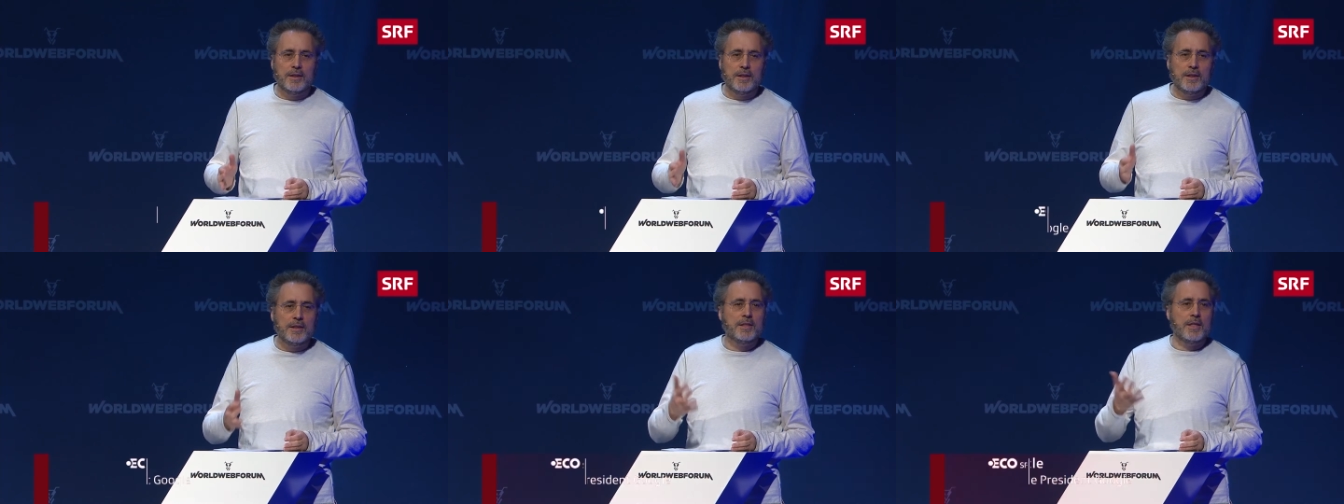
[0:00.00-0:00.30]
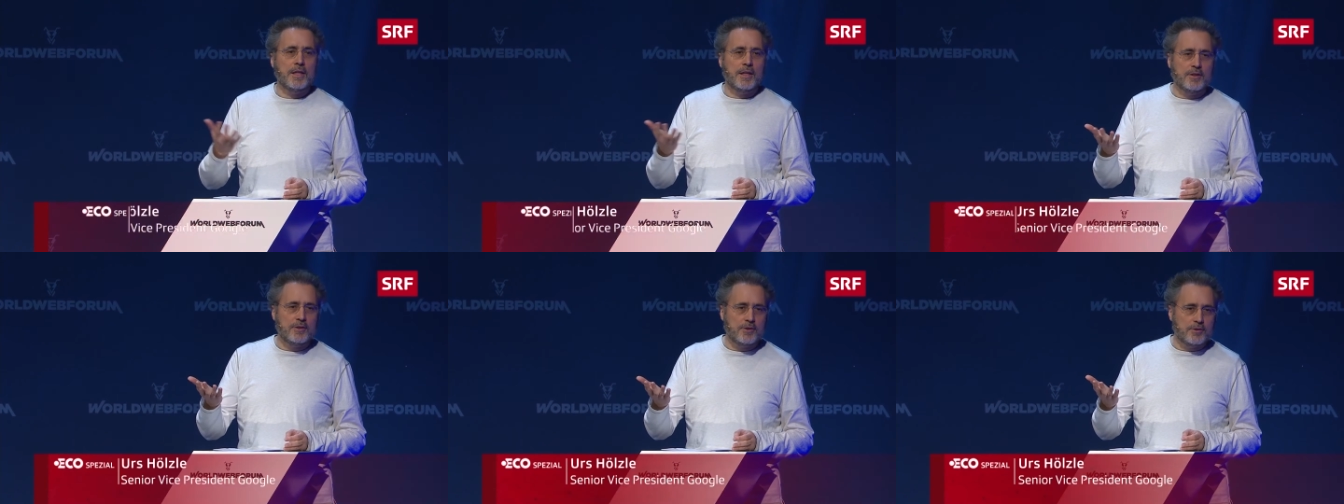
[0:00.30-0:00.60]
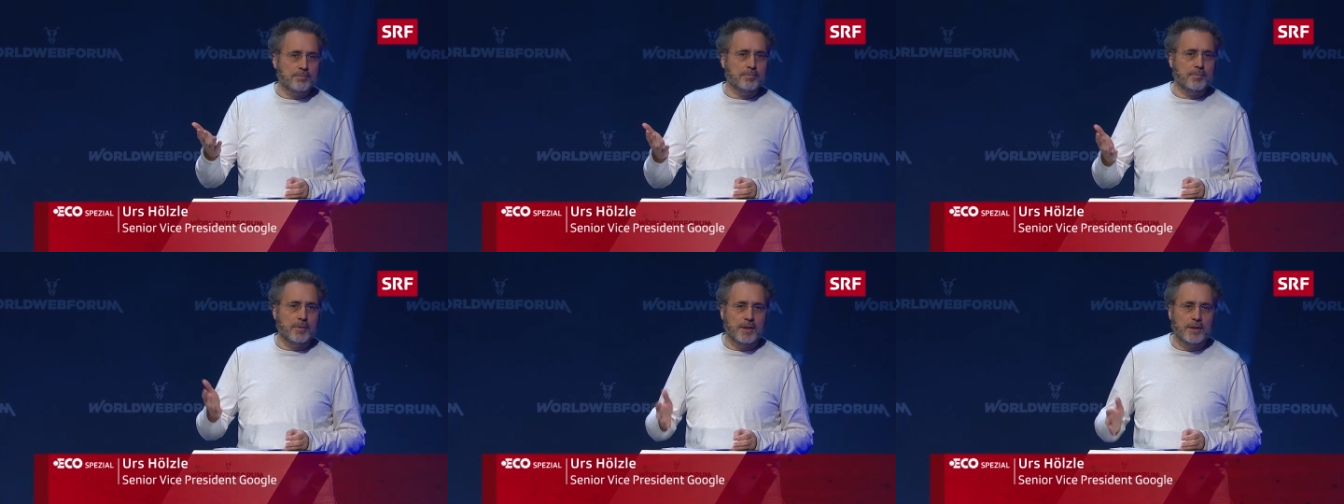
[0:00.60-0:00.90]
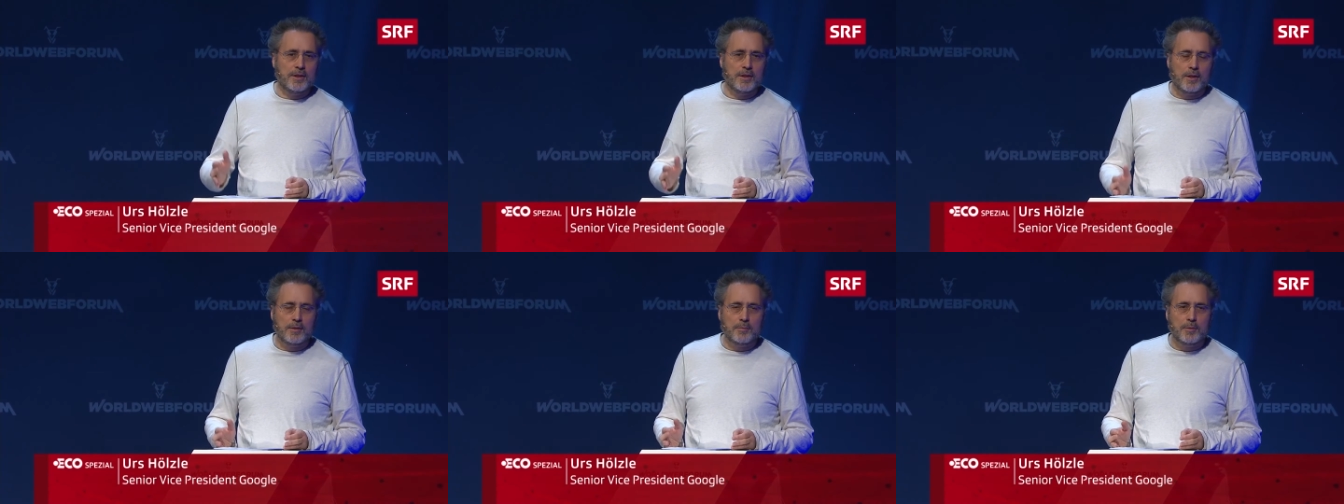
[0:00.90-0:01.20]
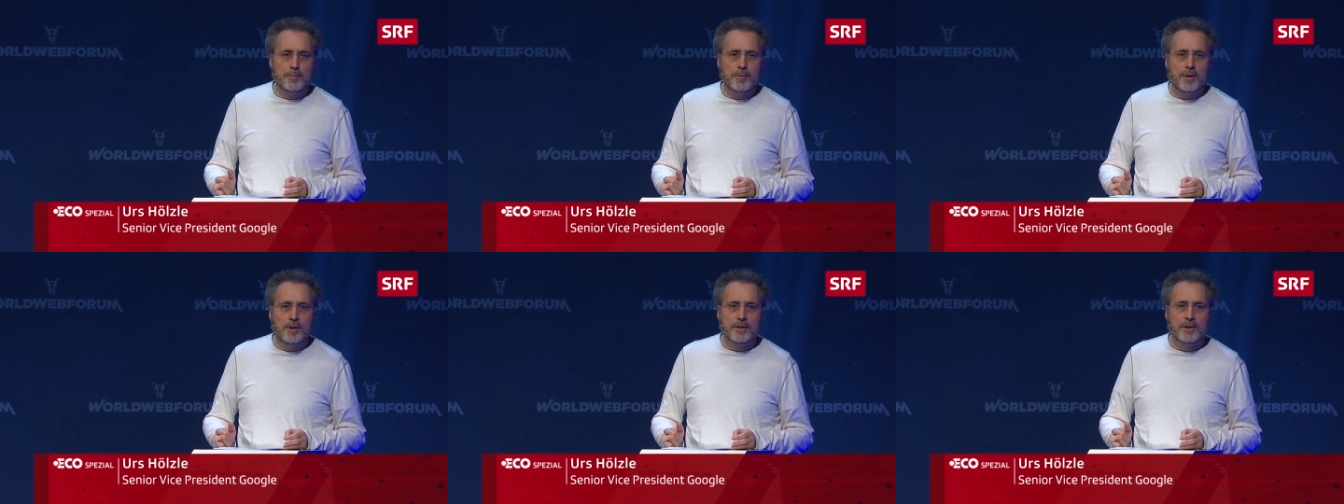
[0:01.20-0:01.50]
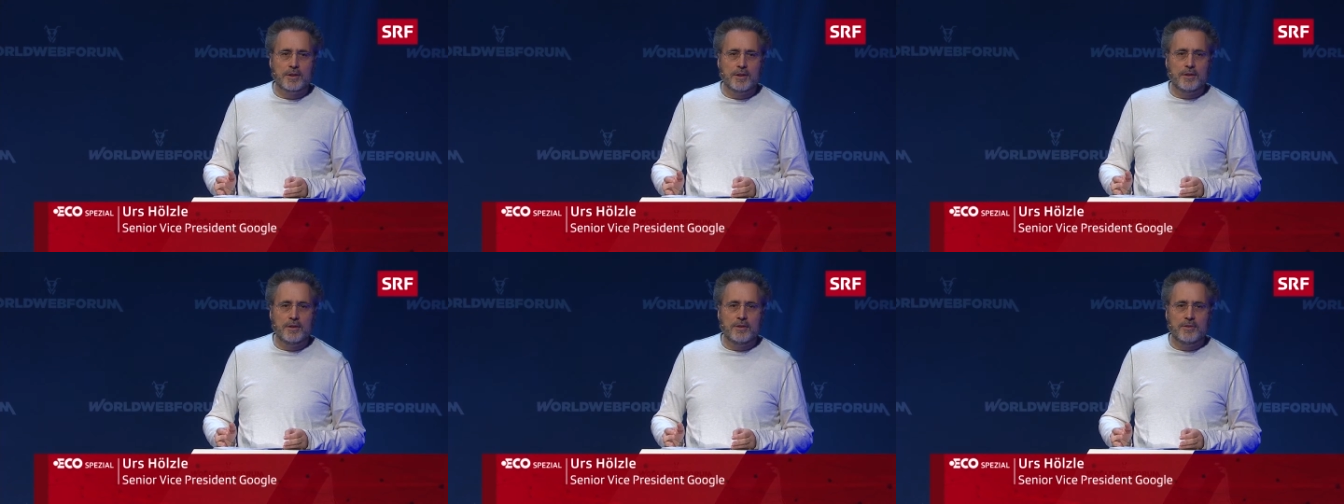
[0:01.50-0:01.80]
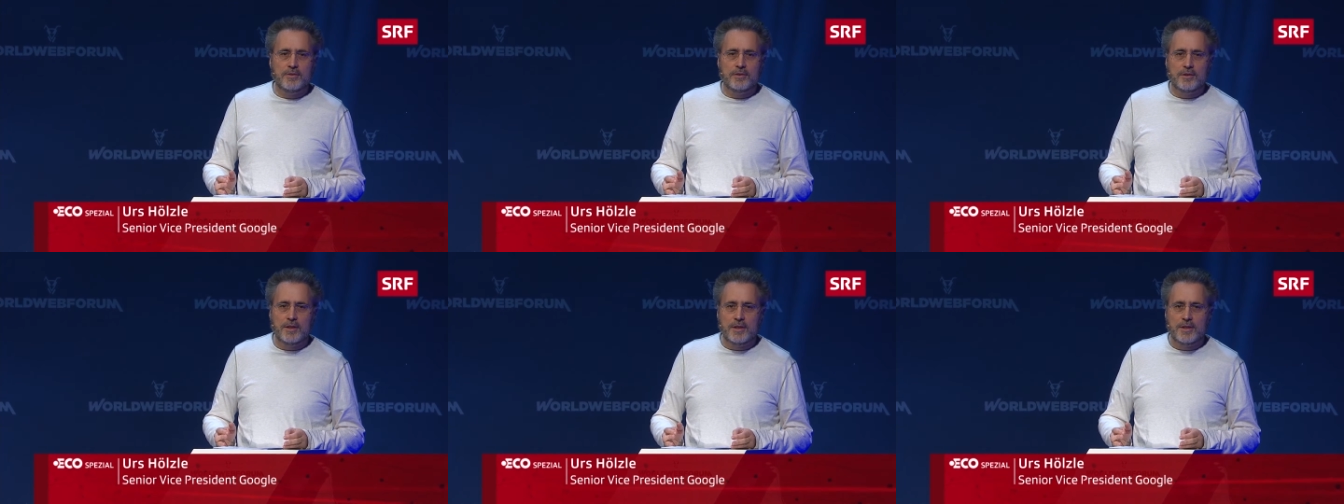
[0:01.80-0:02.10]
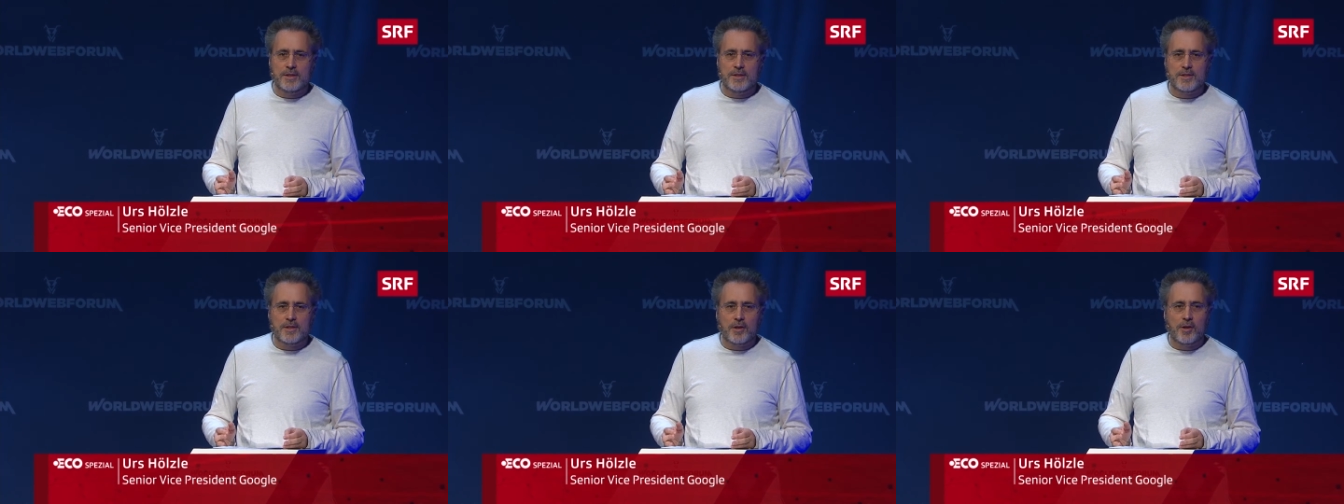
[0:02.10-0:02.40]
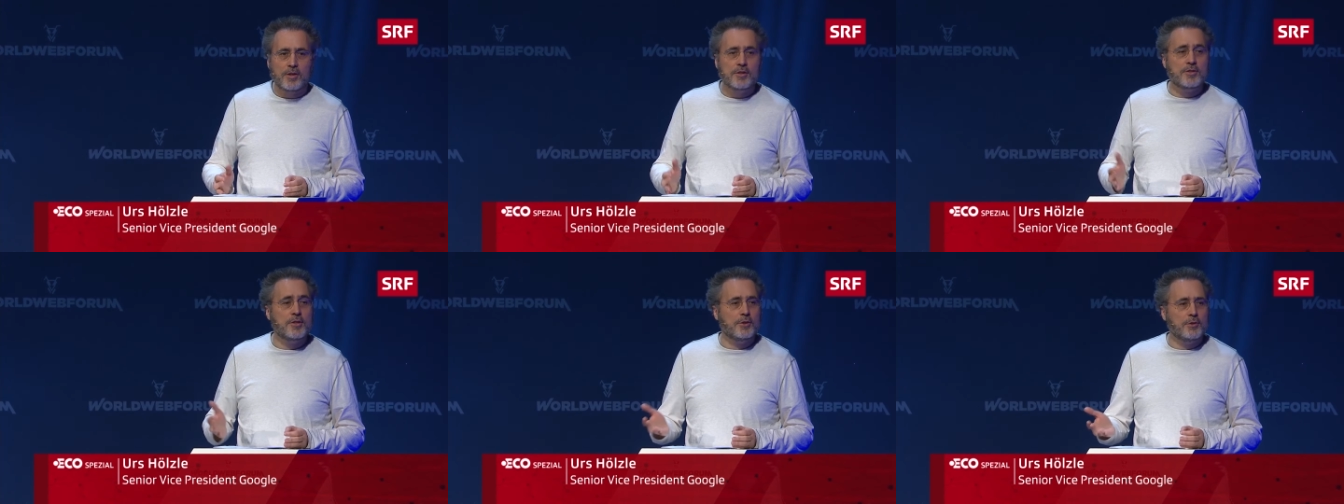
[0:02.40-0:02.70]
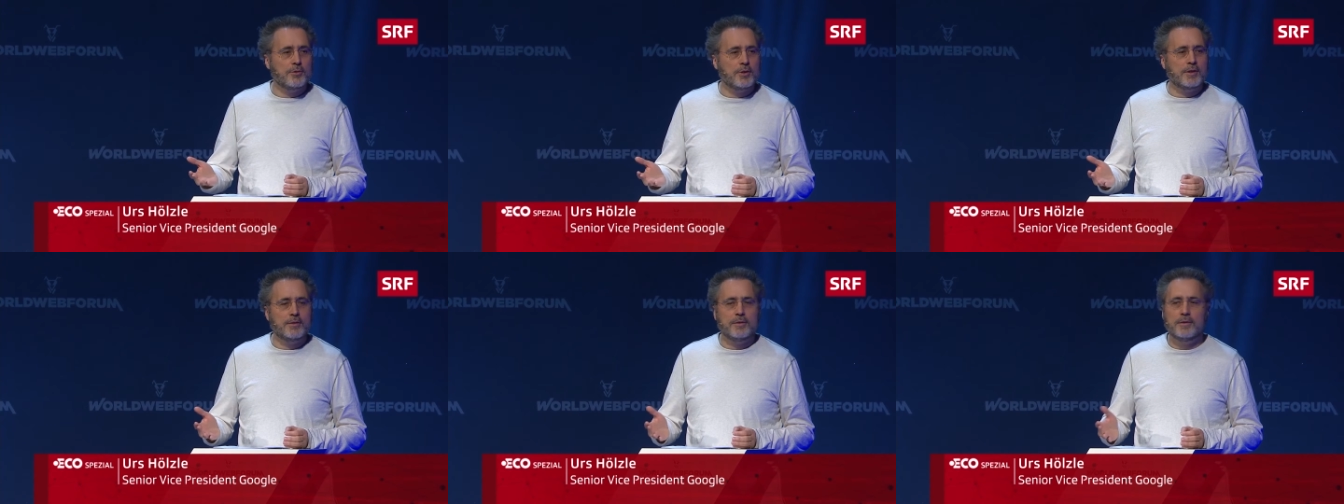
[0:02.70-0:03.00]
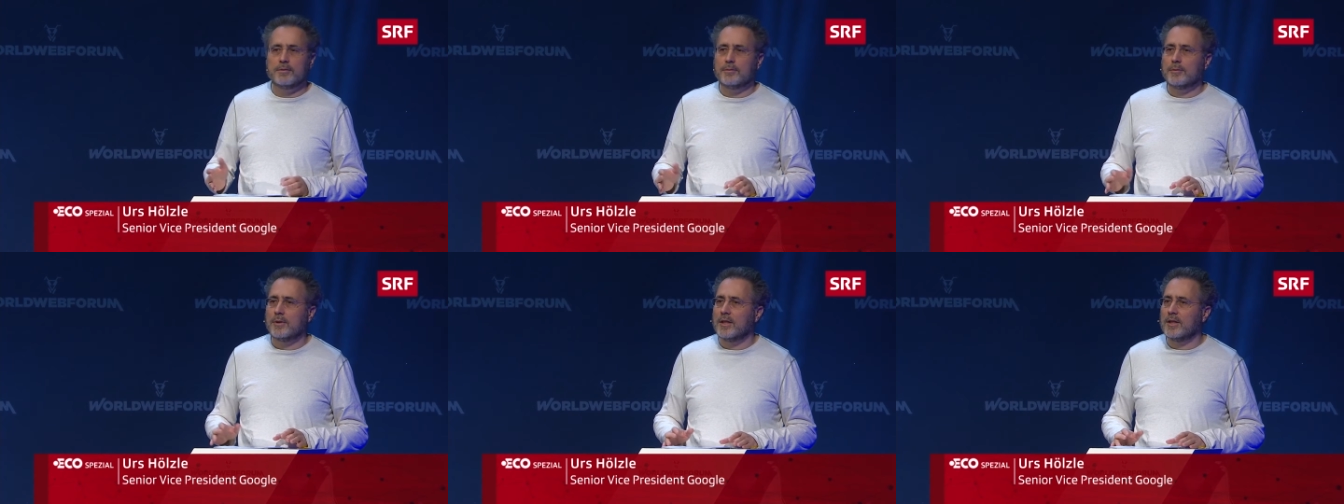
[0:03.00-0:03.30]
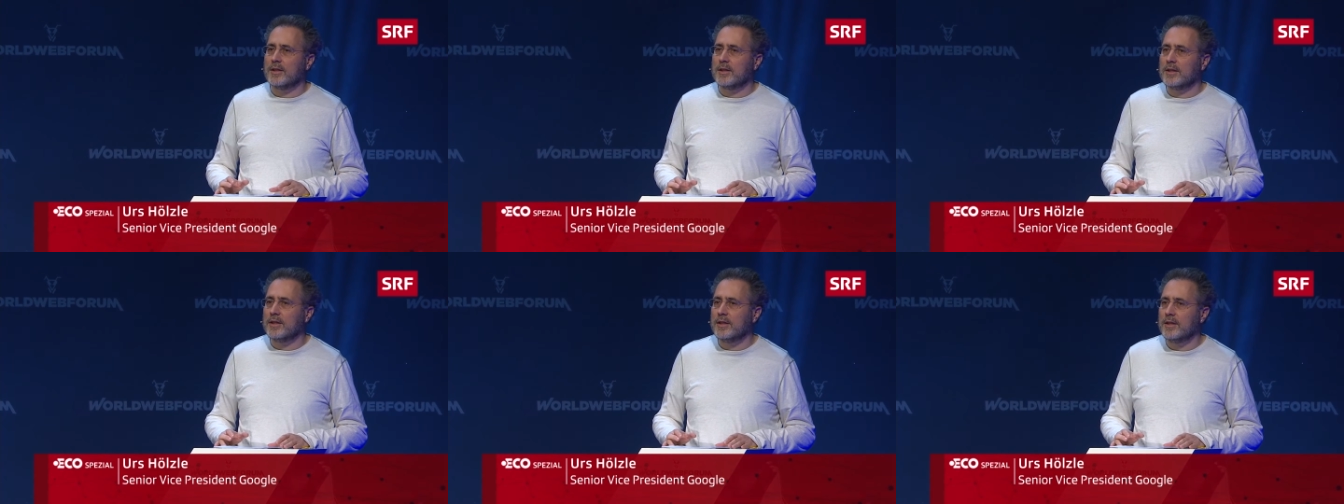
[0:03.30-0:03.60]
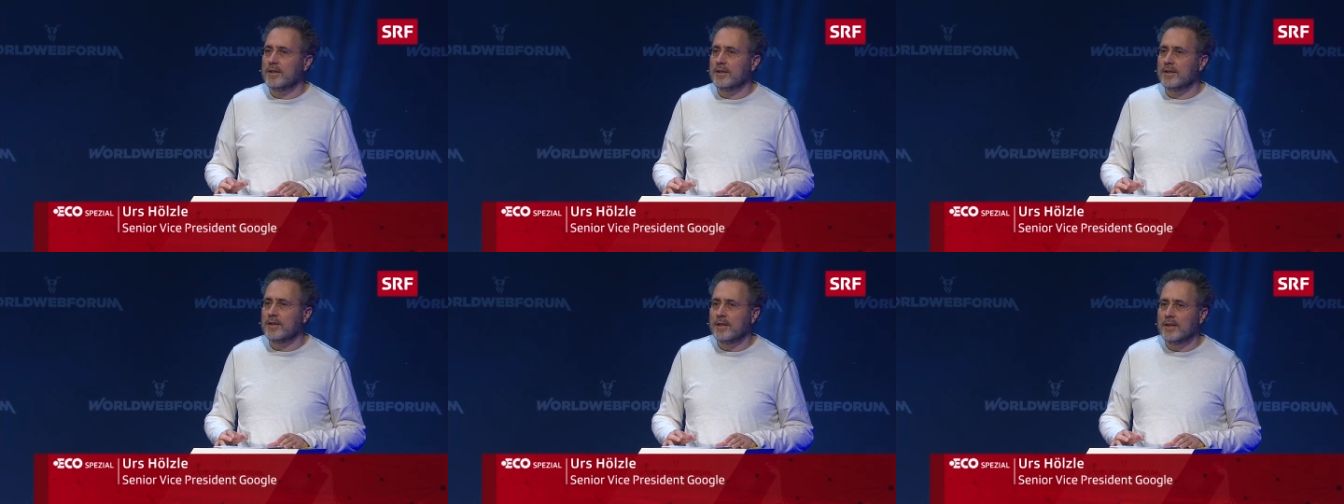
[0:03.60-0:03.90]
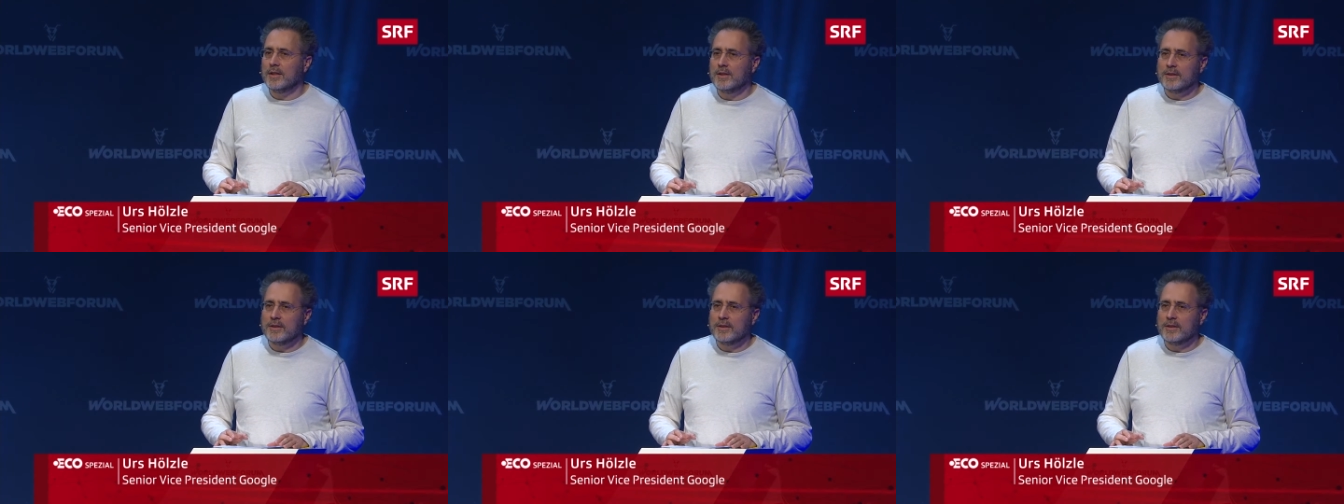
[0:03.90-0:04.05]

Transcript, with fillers: ETH, my alma mater, is, is also doing well in,